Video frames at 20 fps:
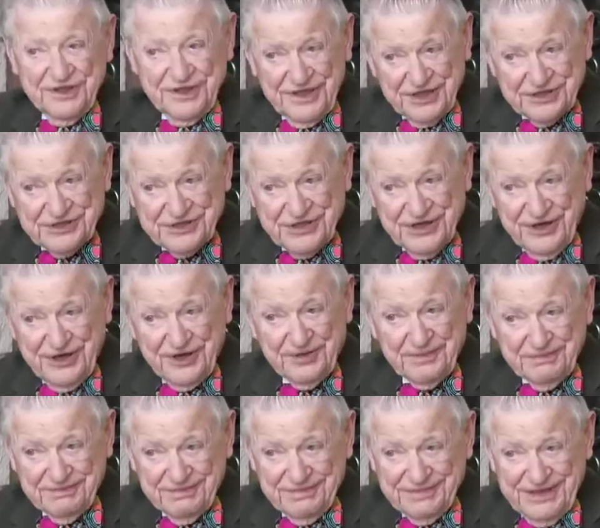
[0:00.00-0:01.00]
the next
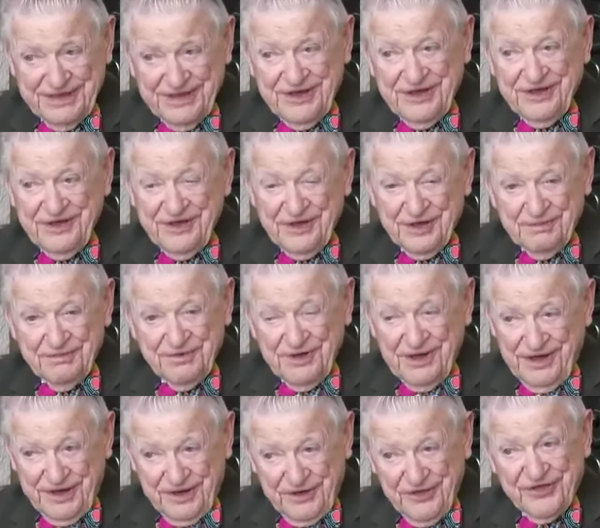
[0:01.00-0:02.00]
time, it'll
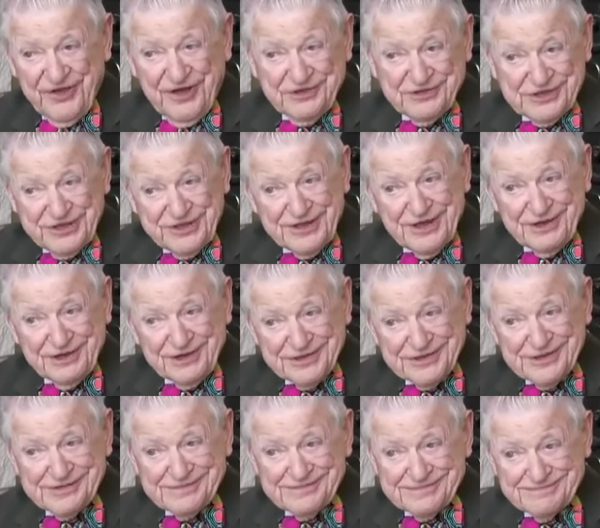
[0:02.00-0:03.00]
be like a $1,000.